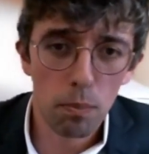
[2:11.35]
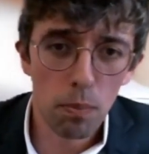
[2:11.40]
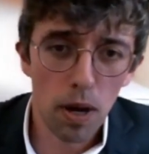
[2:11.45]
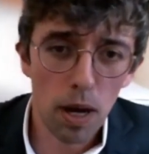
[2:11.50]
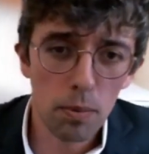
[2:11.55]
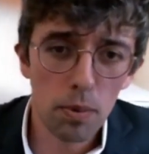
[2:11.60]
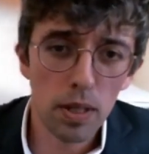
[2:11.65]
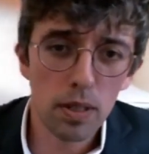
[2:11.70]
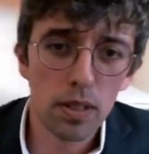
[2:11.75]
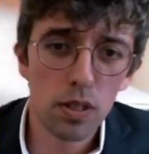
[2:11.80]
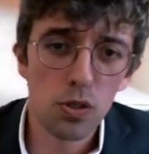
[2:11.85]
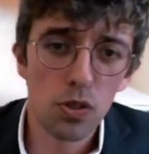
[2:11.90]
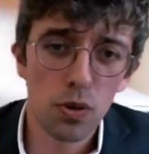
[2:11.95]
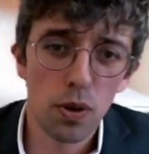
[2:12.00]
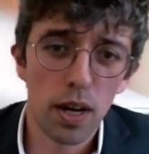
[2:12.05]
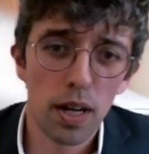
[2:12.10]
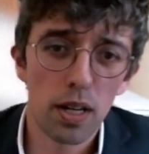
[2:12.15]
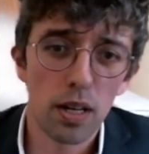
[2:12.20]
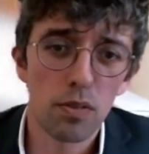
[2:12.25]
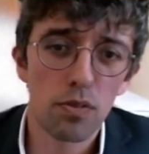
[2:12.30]
publicly
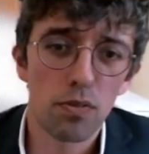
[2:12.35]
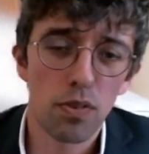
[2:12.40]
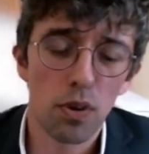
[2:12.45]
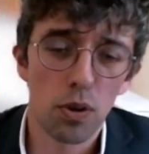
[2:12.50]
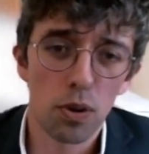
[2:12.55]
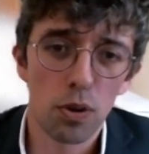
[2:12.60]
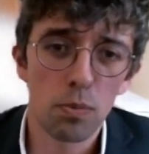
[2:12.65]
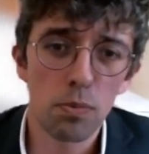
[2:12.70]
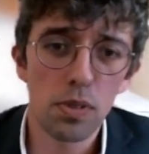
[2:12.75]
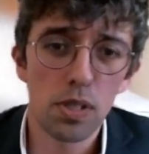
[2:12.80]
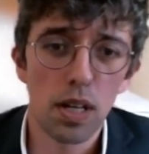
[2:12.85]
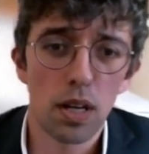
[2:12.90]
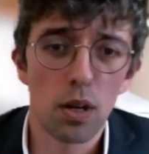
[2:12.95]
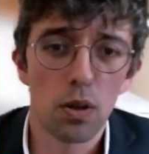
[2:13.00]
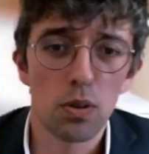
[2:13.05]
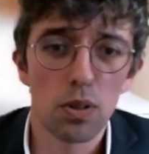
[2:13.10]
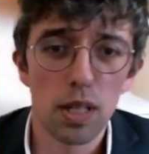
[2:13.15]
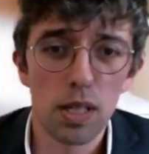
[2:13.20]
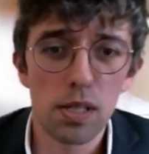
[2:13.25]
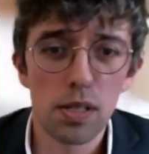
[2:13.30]
traded firms that
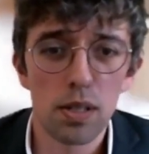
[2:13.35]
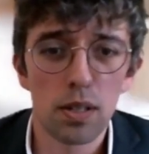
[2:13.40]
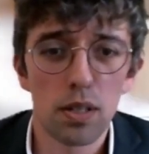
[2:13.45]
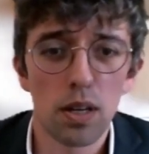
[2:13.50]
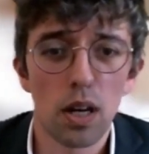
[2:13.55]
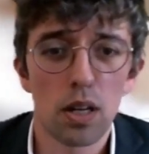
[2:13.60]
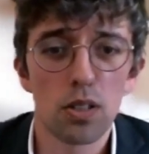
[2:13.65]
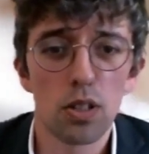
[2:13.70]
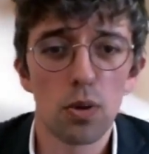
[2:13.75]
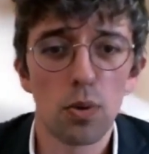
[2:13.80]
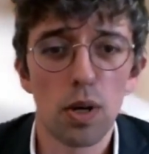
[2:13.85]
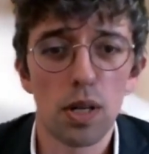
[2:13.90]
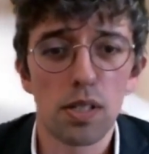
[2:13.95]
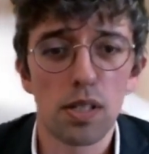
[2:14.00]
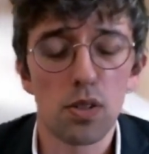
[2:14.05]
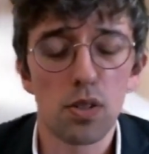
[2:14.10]
are listed on U.S.